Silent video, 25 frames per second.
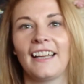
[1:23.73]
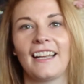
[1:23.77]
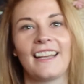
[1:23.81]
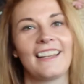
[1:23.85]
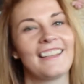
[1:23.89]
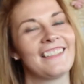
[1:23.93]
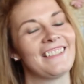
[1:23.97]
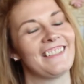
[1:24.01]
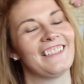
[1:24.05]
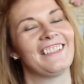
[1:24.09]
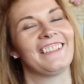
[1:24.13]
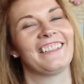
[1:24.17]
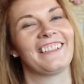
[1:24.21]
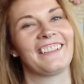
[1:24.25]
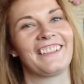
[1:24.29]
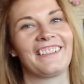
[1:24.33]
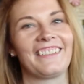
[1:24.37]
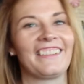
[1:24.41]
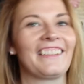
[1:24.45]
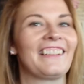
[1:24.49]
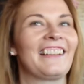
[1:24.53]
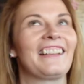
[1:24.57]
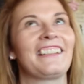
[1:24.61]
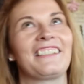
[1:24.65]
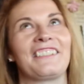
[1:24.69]
as you know,
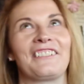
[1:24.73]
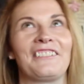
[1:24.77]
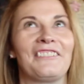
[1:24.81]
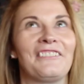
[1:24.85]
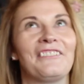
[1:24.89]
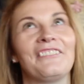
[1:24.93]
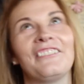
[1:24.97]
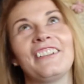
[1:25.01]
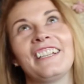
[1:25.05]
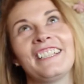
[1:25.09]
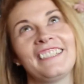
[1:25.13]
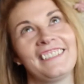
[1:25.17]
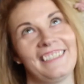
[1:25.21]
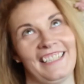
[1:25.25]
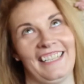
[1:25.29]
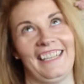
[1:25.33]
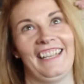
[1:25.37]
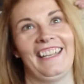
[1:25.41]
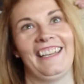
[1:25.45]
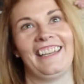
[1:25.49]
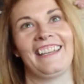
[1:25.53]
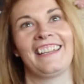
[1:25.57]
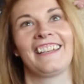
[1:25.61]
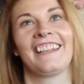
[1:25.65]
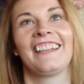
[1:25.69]
and as I always
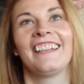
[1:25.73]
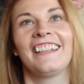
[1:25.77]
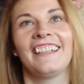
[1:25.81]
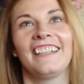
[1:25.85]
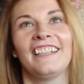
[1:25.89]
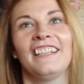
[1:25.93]
say,